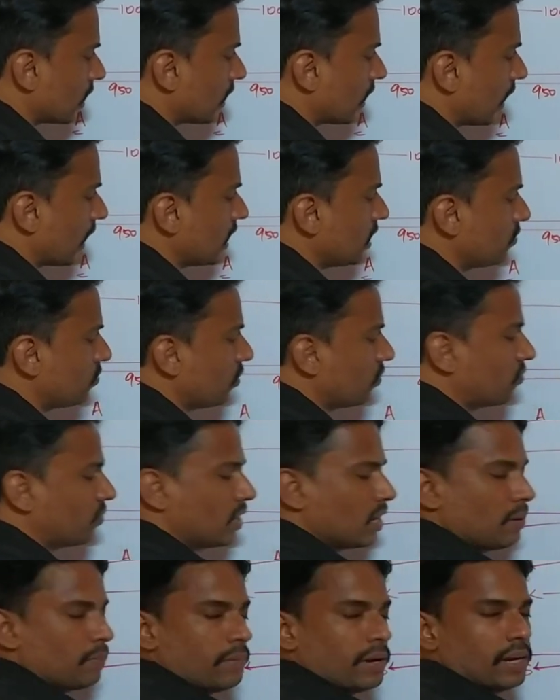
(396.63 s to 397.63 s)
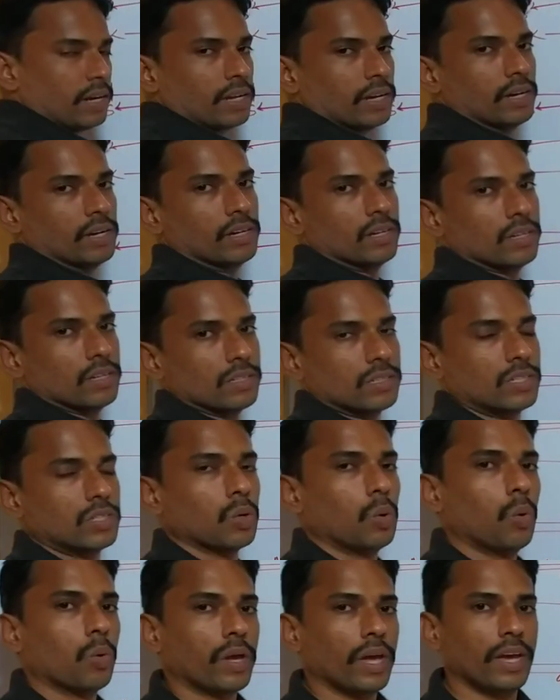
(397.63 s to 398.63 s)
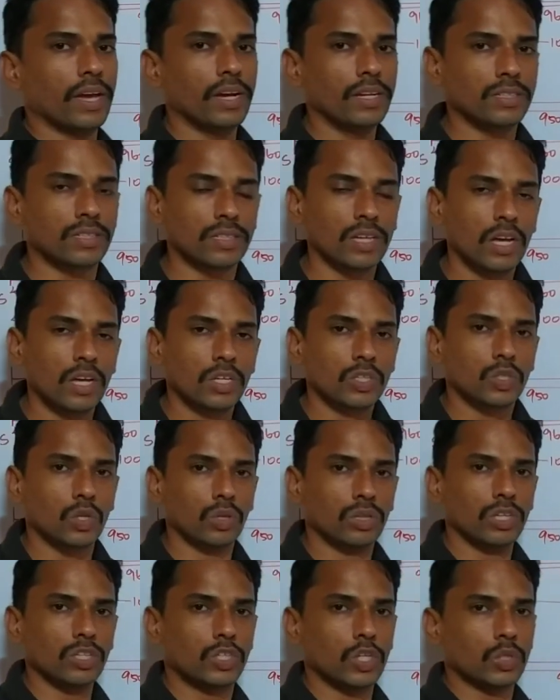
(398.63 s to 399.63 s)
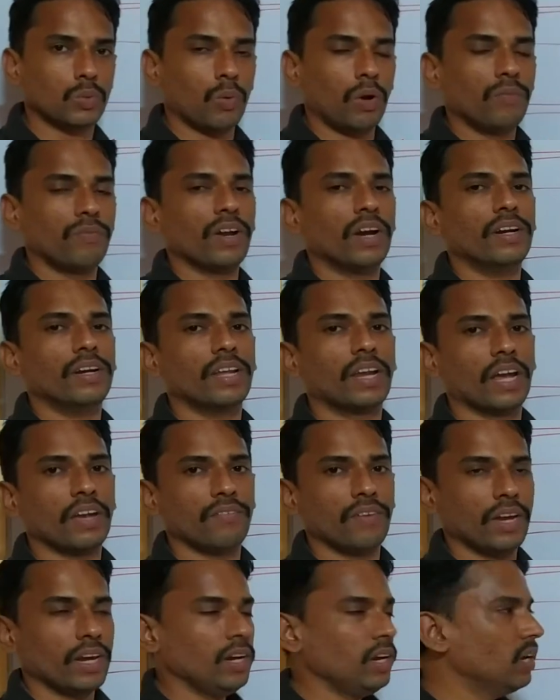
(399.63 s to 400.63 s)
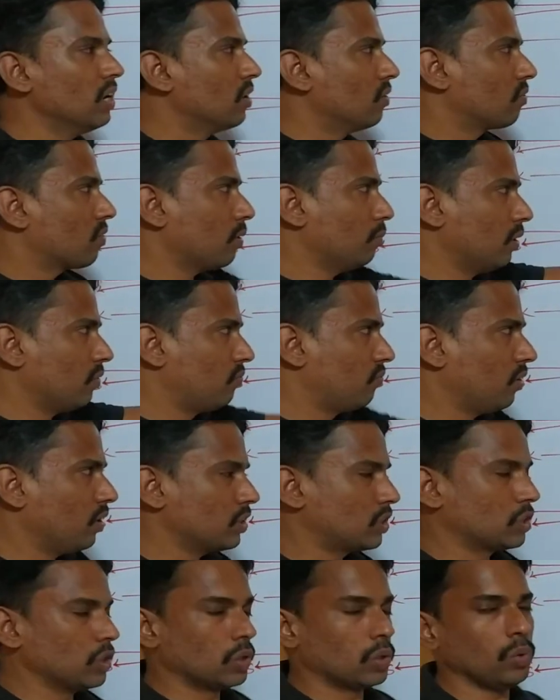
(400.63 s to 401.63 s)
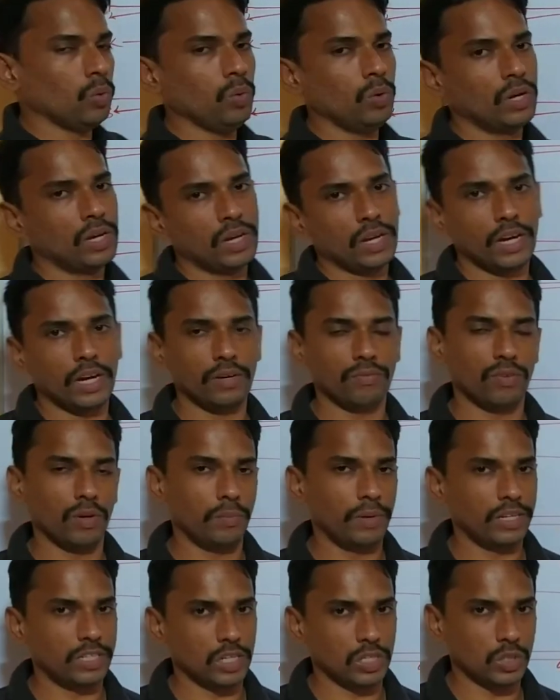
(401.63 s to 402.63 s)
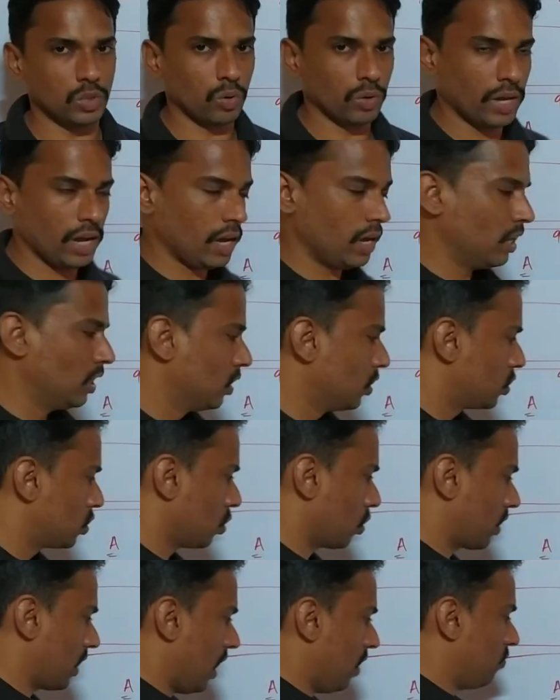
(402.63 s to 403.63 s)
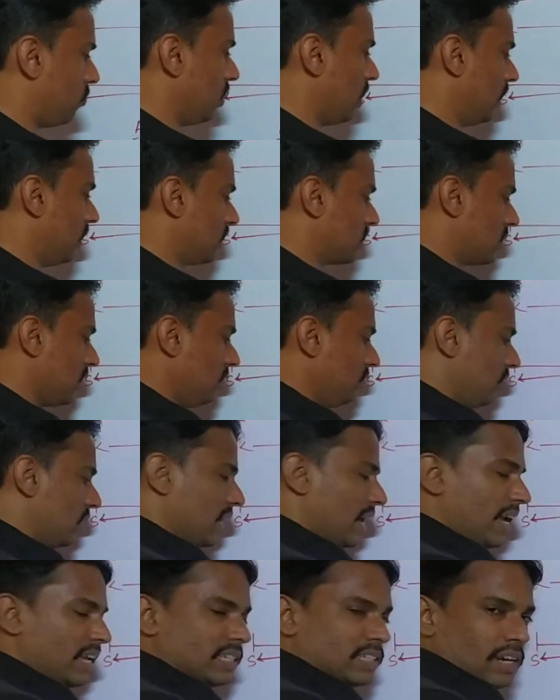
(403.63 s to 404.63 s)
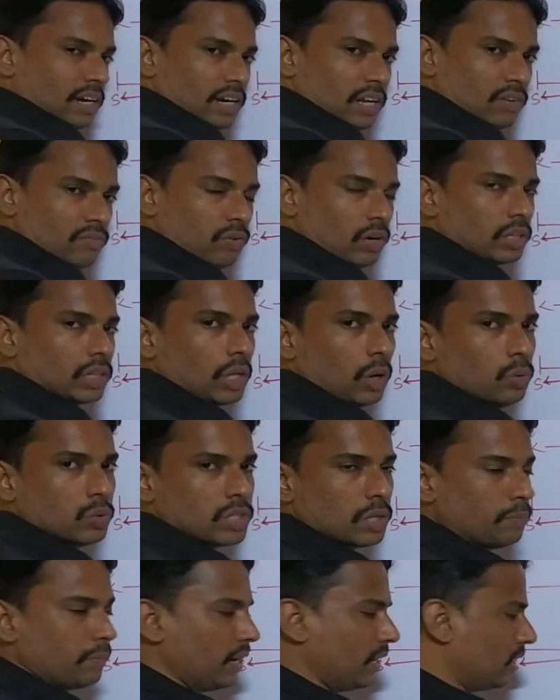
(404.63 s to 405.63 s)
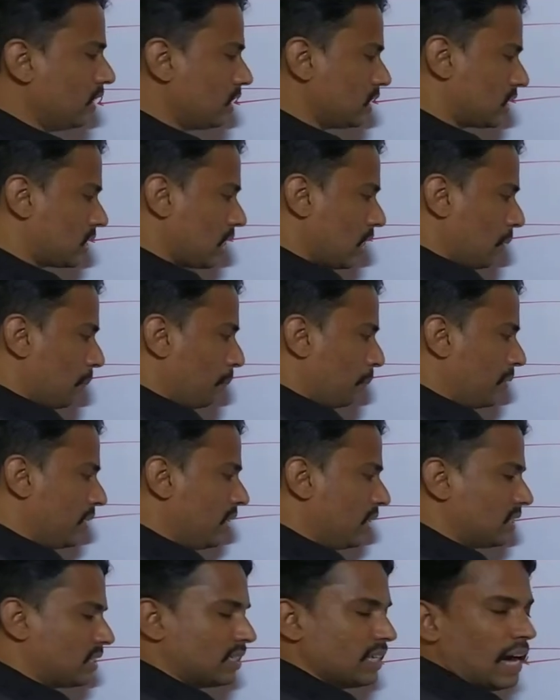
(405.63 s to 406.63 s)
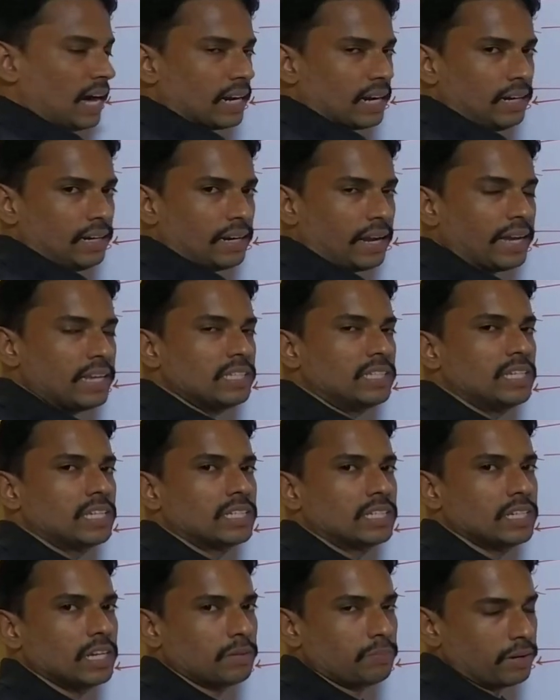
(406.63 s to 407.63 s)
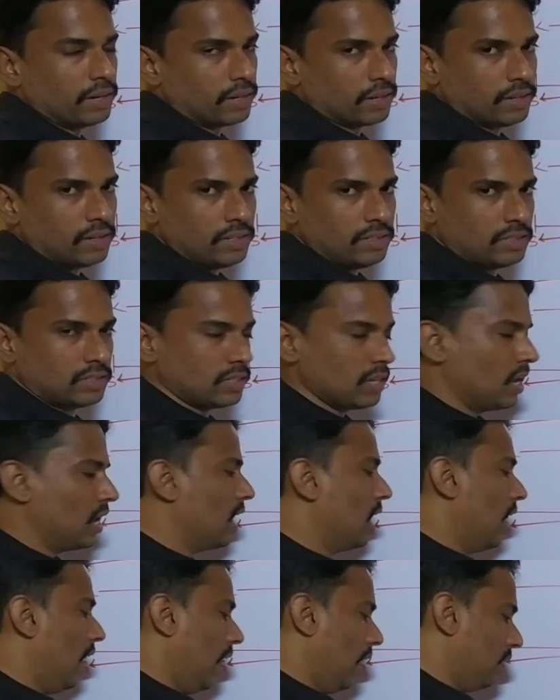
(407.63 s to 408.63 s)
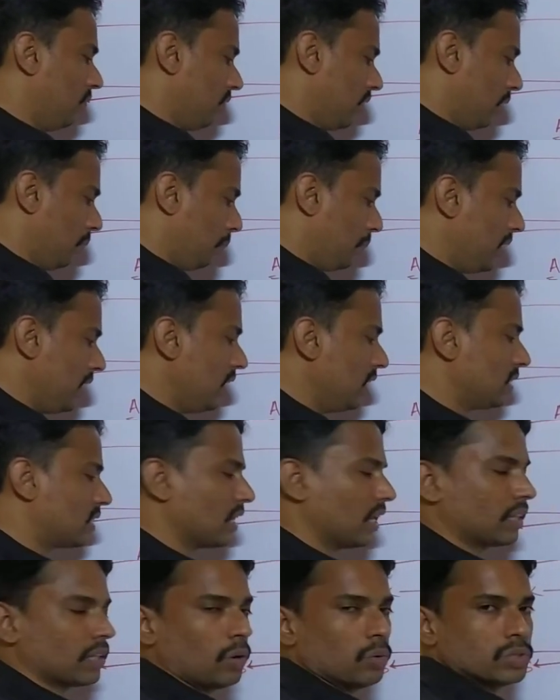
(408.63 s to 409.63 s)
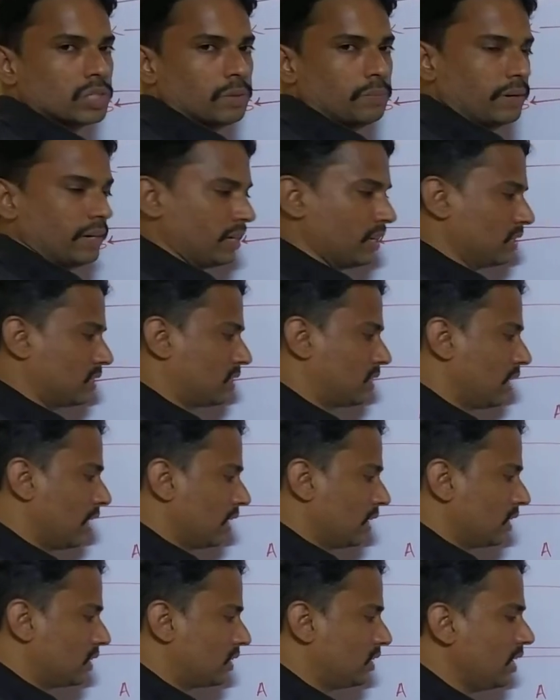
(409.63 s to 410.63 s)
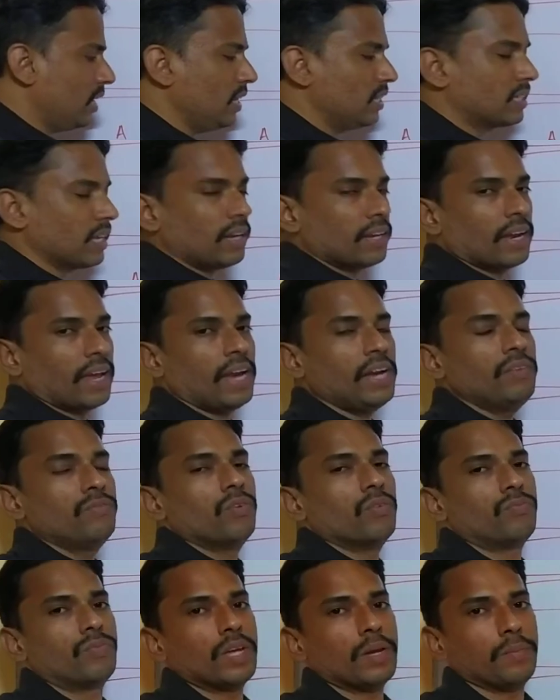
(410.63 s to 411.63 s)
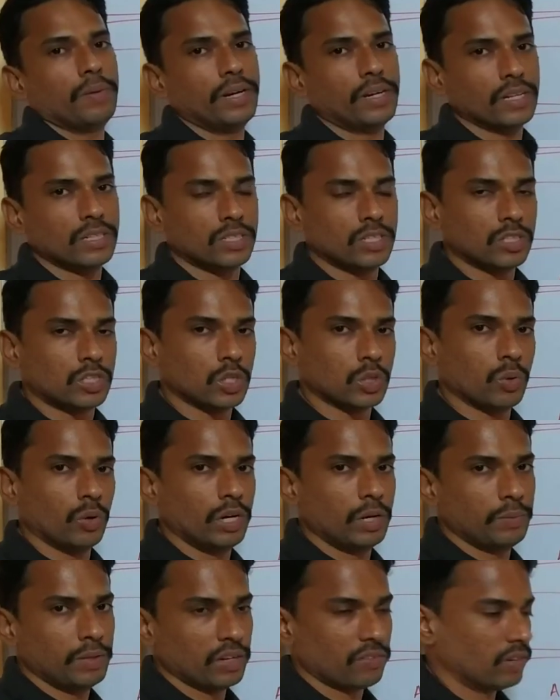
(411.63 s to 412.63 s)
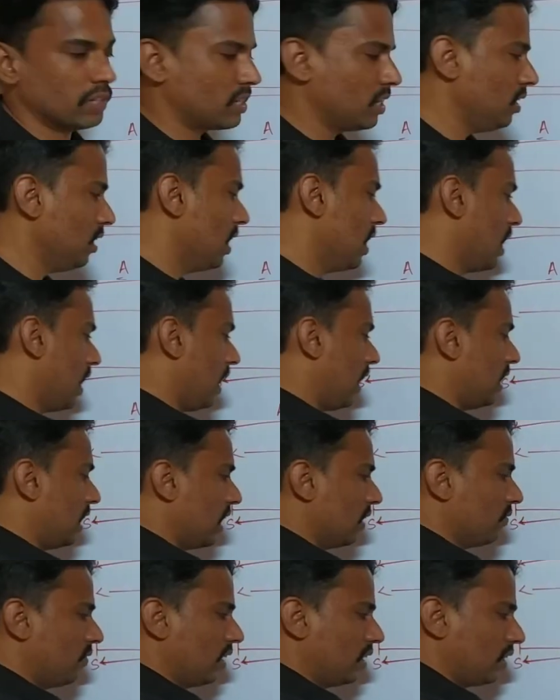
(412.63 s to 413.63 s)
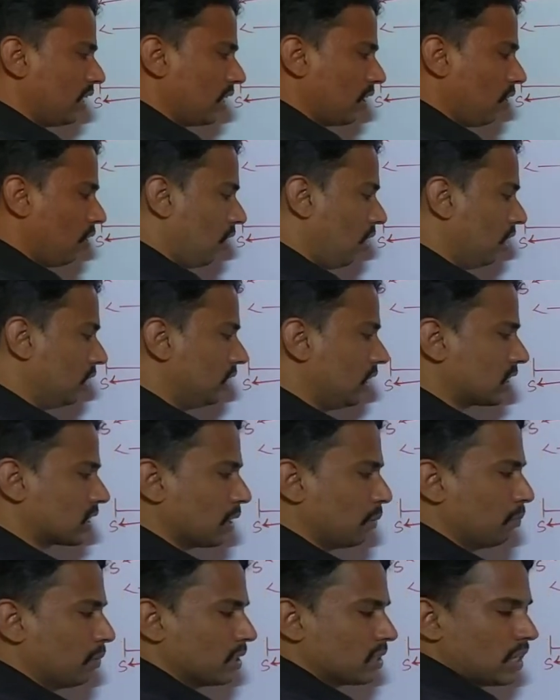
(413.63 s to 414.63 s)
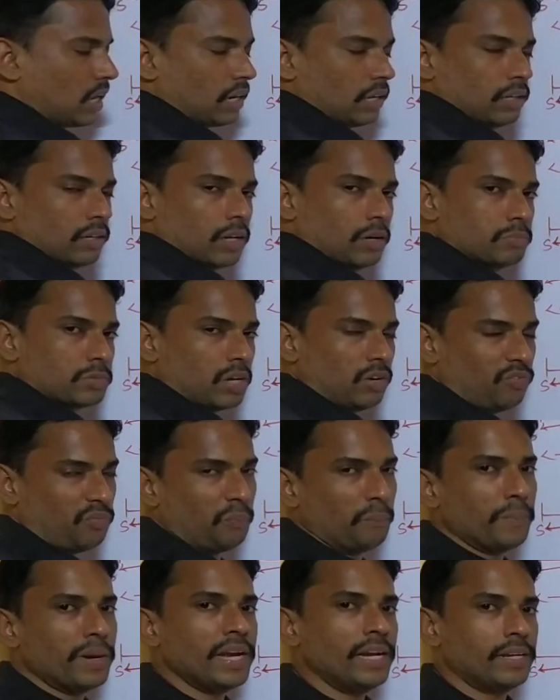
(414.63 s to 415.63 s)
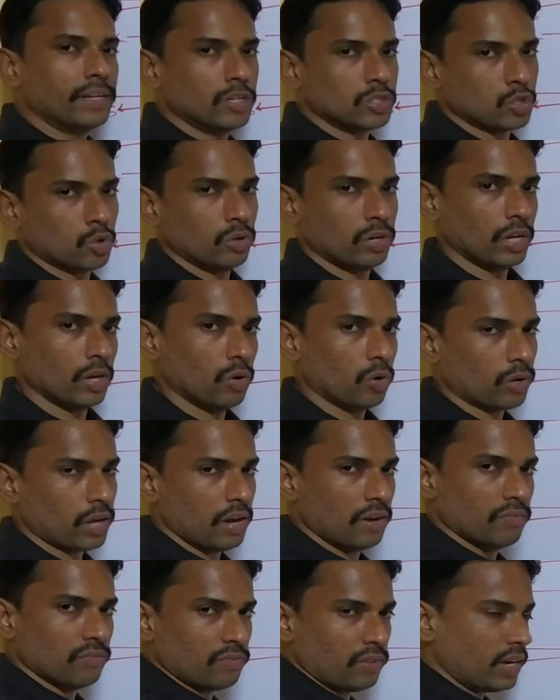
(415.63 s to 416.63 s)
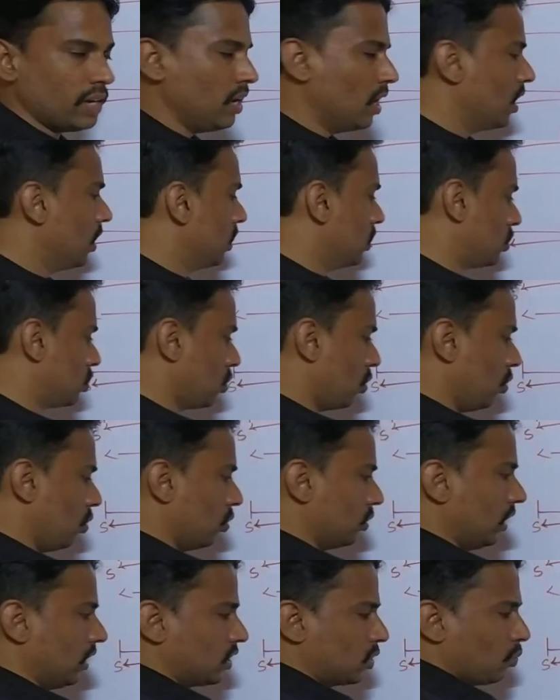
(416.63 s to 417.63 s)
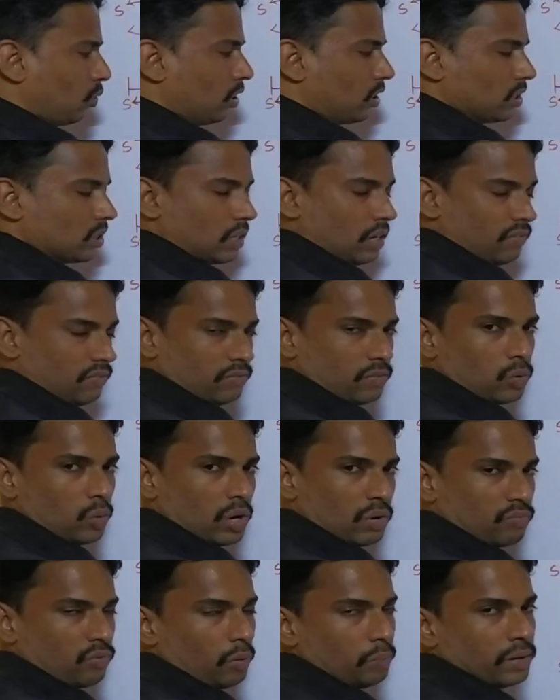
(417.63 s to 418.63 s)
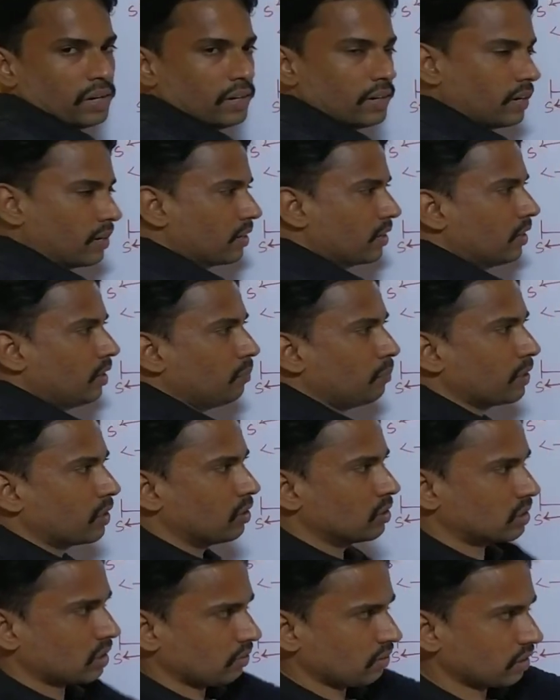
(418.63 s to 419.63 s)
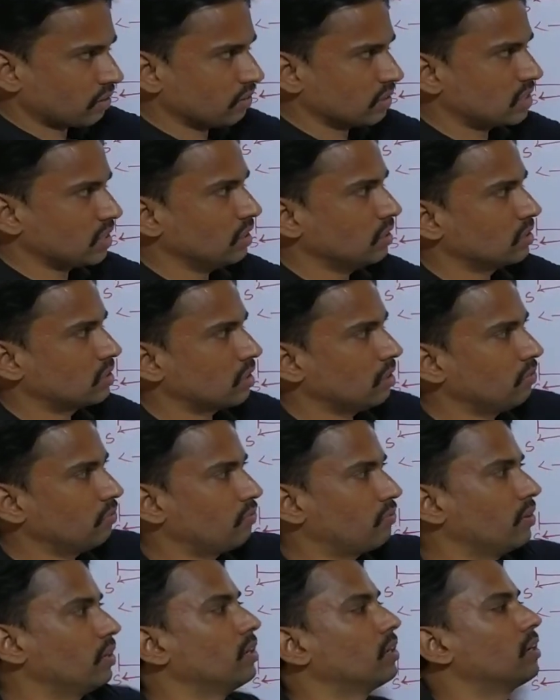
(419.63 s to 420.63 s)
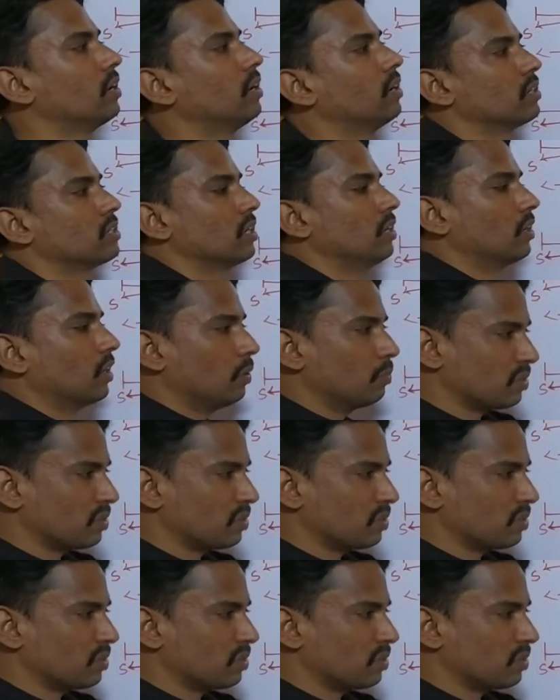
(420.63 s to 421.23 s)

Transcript: 950 meters okay yes so this is what we are deriving from the first two informations okay so carefully understand when a is running for 1000 meters b is there at nine sixty-eight meters and when B is at 1000 meters, C is at 950 meters. This is going to be the question and everything, all these numbers are in terms of meters only. Okay, fine. So that is uh, uniformly written here because our question itself, uh, it is in